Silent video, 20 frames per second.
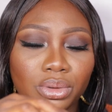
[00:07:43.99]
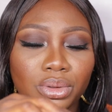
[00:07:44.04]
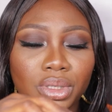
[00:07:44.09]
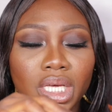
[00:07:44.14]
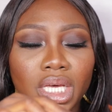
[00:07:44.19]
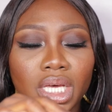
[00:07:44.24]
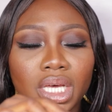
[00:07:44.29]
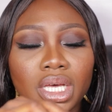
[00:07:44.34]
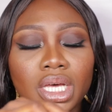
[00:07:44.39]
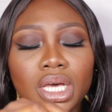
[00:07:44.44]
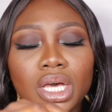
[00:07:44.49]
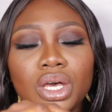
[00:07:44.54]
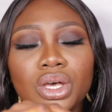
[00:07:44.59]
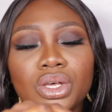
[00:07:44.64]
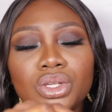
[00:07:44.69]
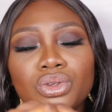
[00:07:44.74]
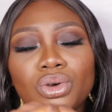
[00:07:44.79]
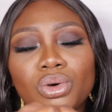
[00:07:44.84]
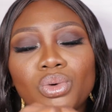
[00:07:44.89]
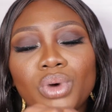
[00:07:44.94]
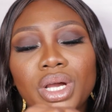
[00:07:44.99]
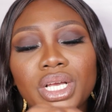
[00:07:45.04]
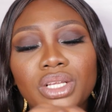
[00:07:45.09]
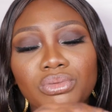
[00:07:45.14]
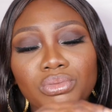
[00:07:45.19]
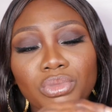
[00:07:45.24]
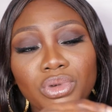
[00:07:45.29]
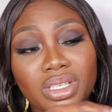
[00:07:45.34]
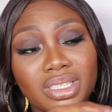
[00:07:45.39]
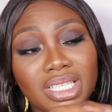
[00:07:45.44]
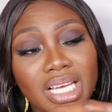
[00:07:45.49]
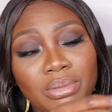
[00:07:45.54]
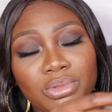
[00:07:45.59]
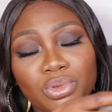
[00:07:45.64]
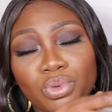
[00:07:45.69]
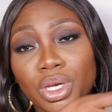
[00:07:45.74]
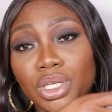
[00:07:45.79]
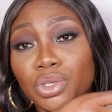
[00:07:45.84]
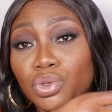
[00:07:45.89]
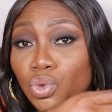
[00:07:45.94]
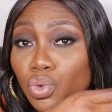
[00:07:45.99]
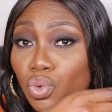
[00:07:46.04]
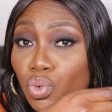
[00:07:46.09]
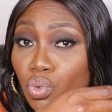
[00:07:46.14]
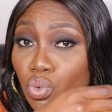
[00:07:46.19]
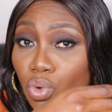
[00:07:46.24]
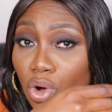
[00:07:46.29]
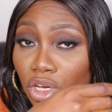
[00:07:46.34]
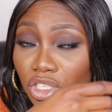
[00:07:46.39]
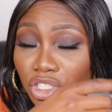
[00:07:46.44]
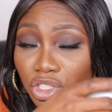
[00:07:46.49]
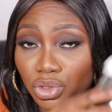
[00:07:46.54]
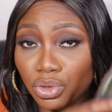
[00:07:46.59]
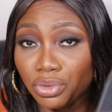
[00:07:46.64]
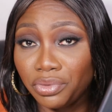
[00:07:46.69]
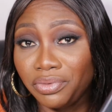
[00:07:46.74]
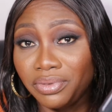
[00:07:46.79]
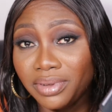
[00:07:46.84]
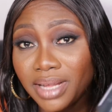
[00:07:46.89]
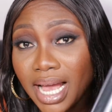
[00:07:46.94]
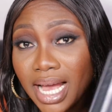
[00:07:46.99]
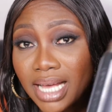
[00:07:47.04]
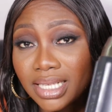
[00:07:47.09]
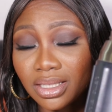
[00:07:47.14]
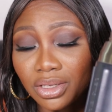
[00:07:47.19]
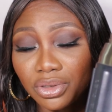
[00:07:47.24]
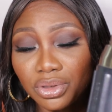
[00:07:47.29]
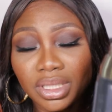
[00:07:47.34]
Okay, so most times when you wash your flask,